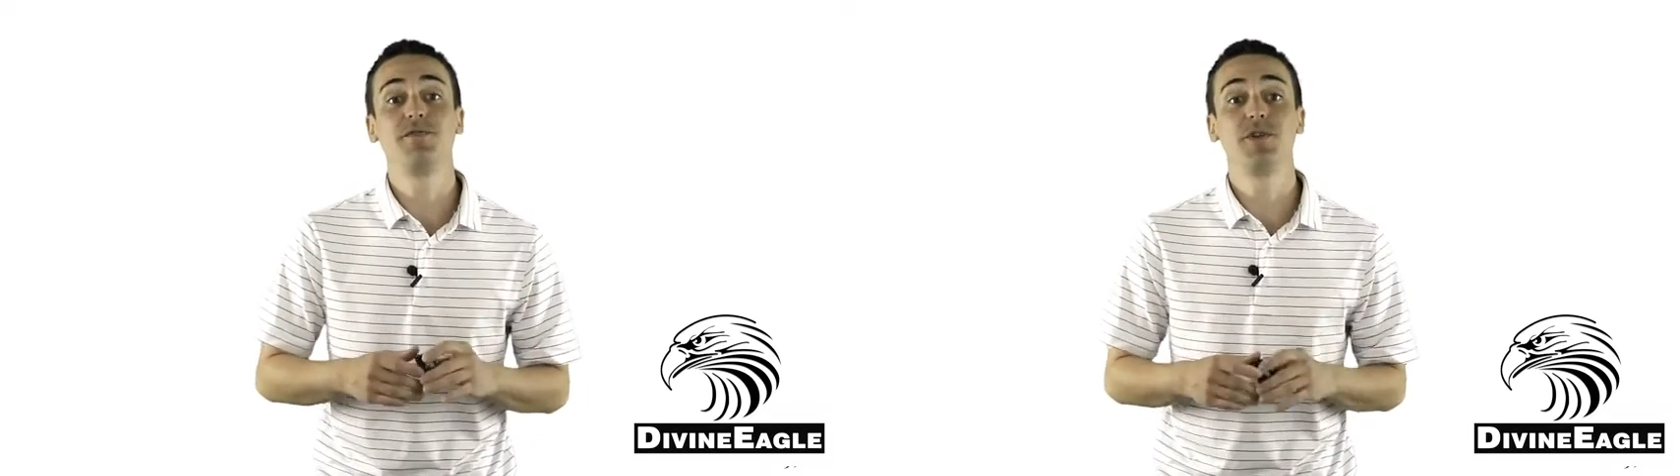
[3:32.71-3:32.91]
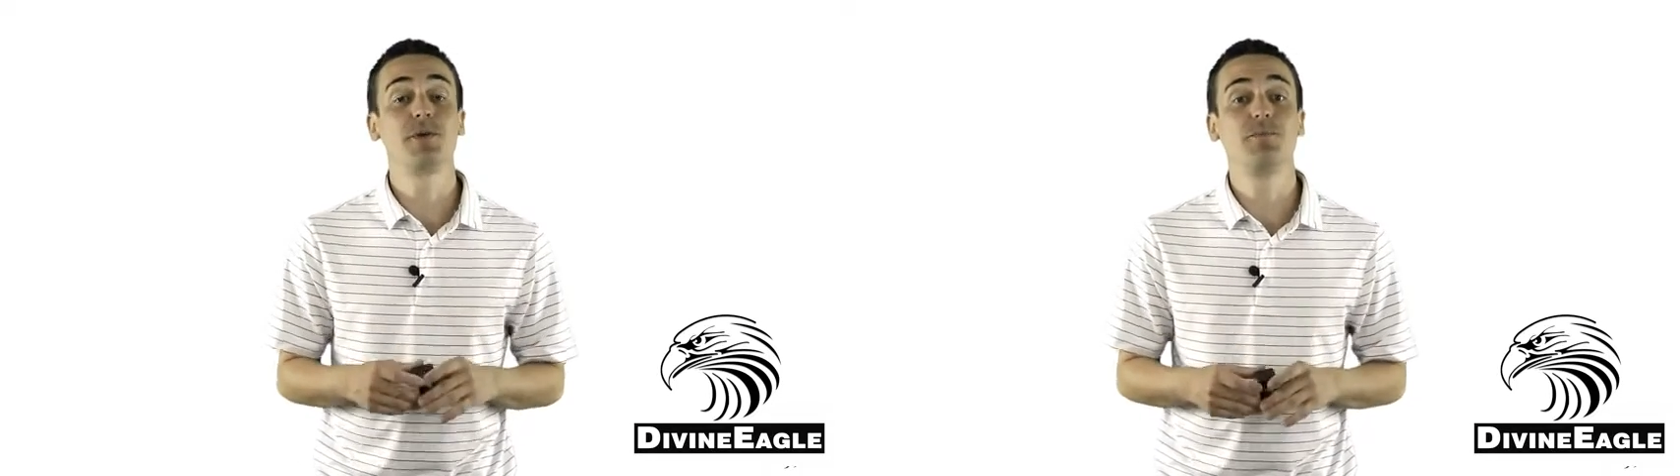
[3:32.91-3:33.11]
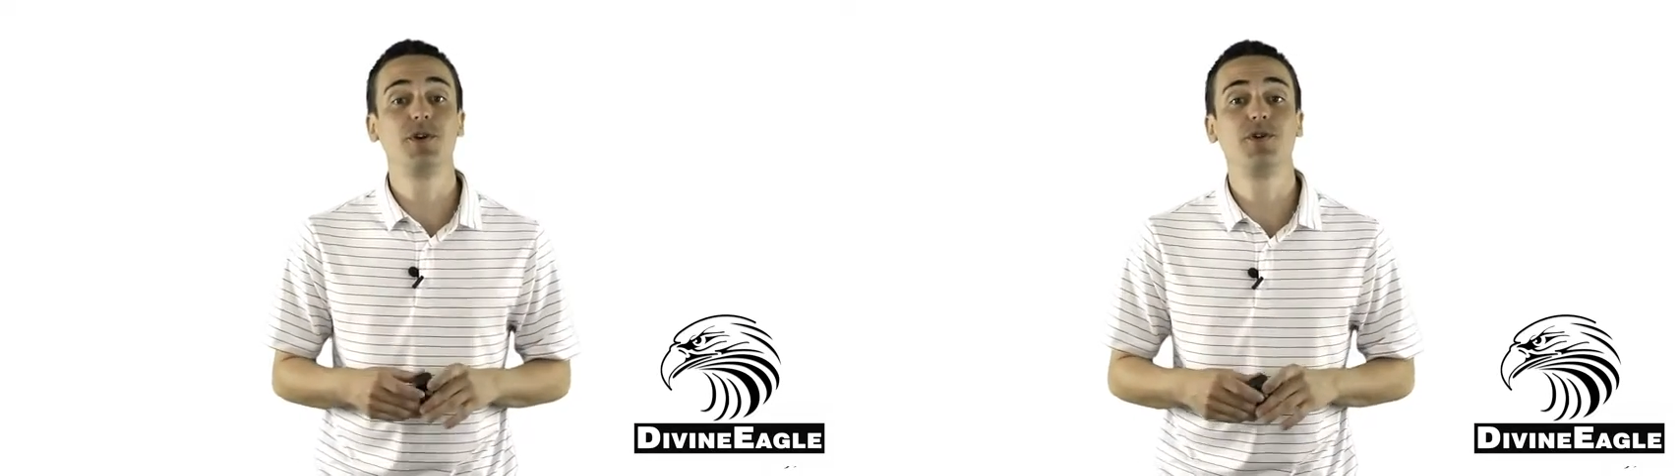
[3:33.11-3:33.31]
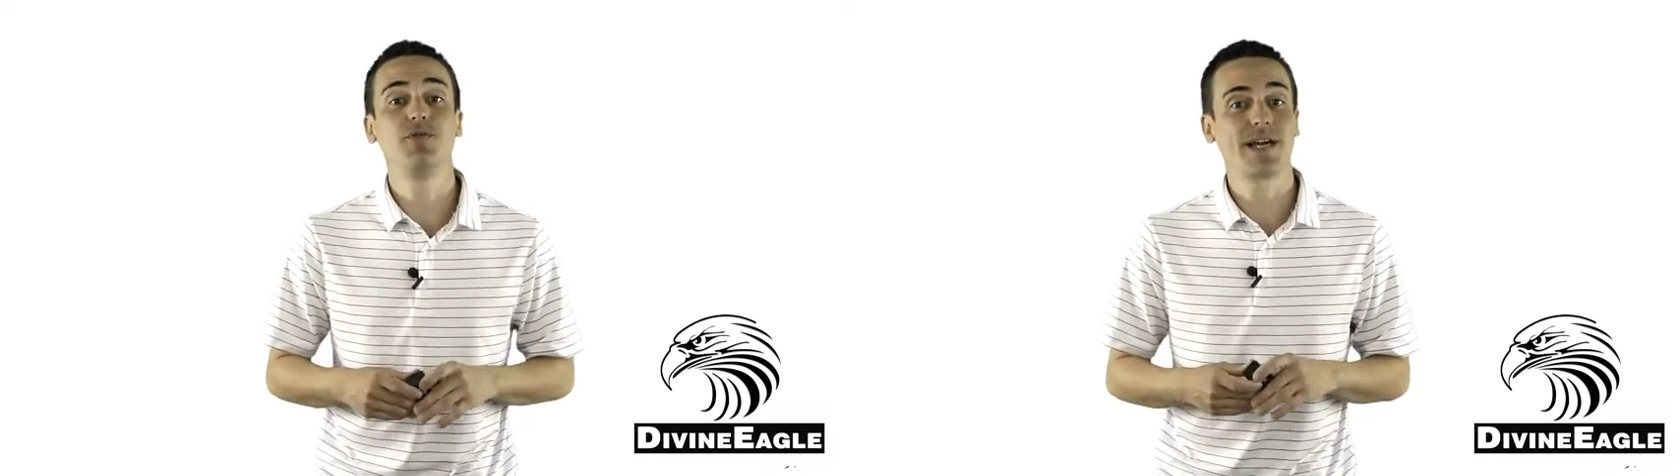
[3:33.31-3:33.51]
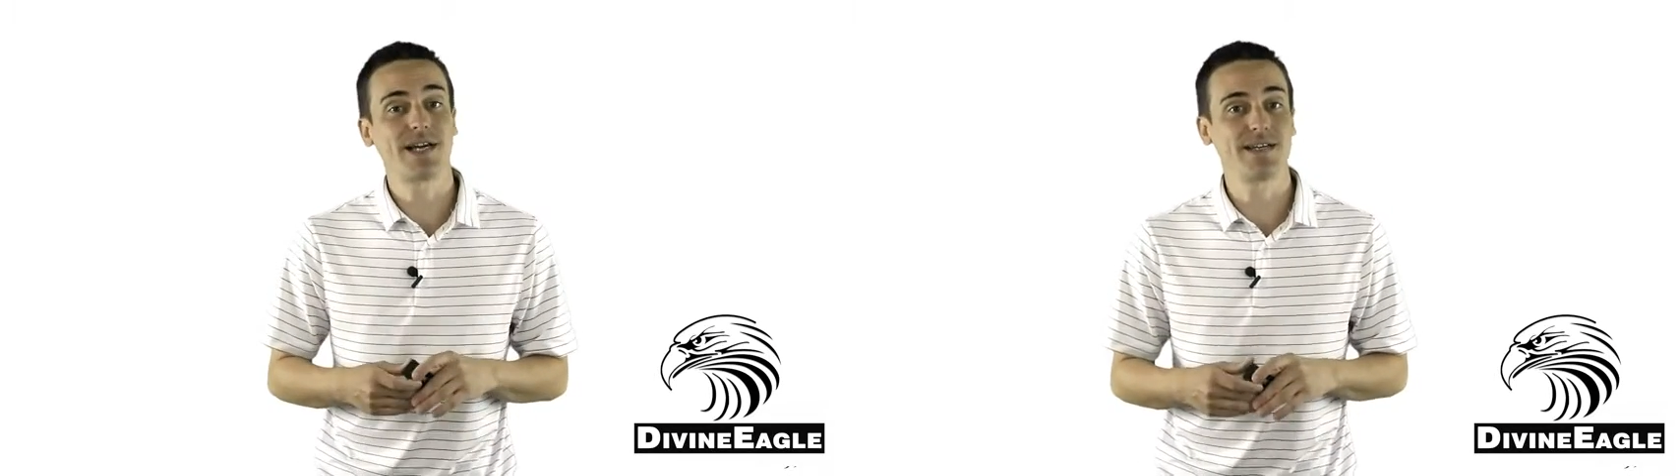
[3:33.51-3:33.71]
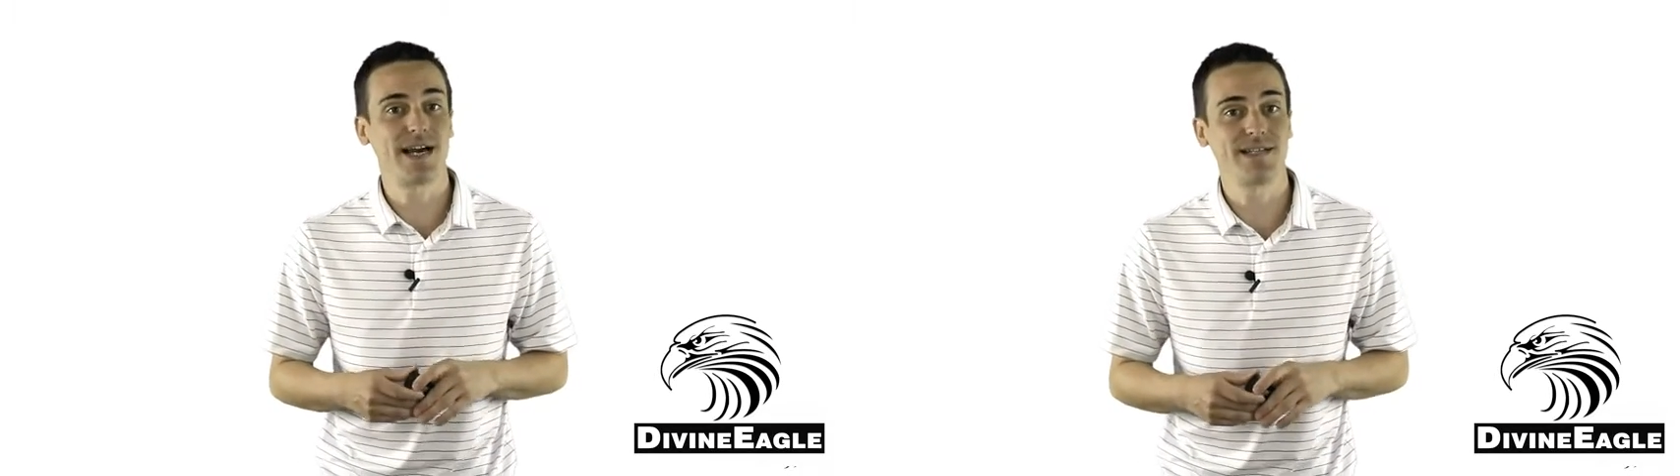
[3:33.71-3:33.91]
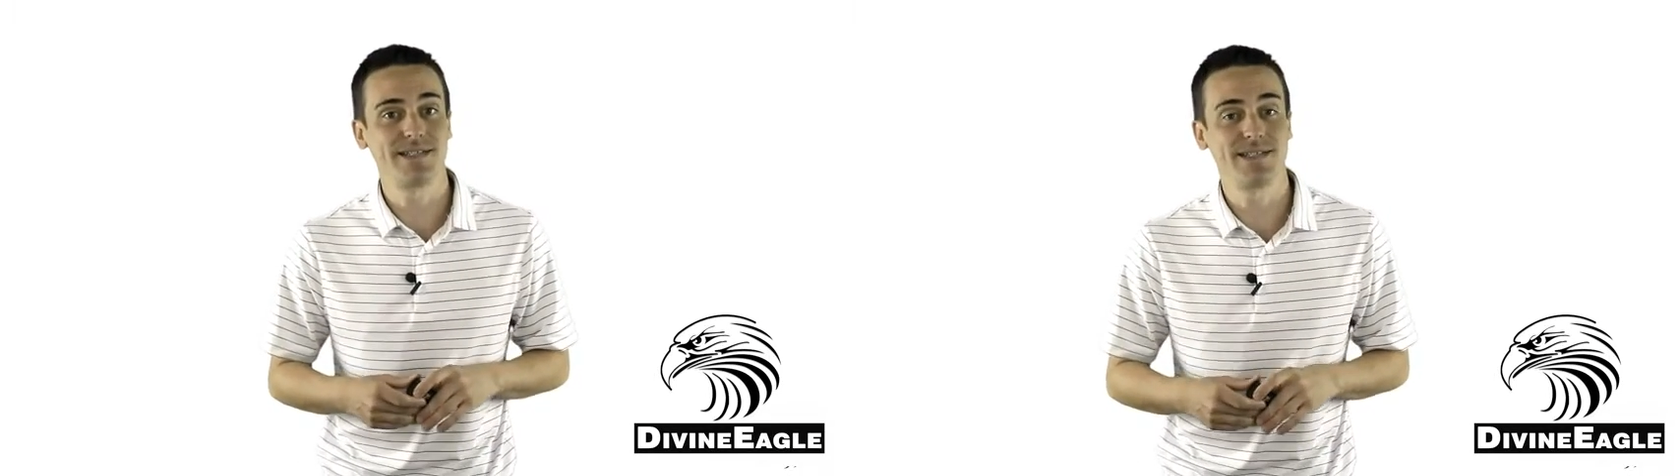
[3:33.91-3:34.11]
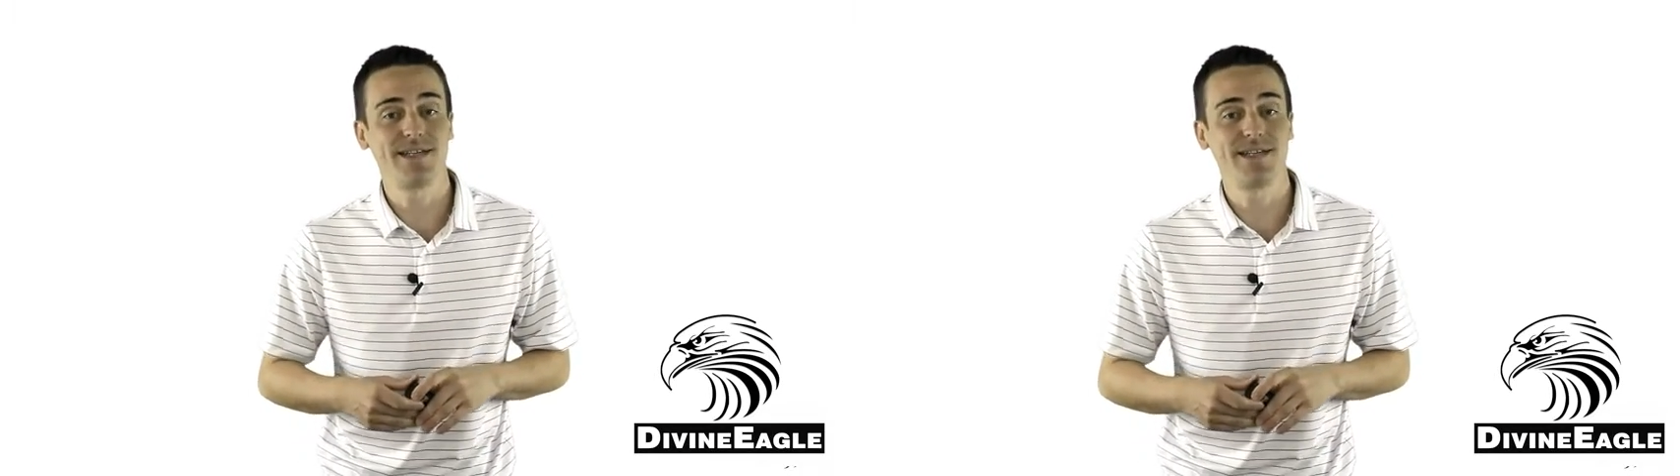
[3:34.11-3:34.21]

if your computer recognizes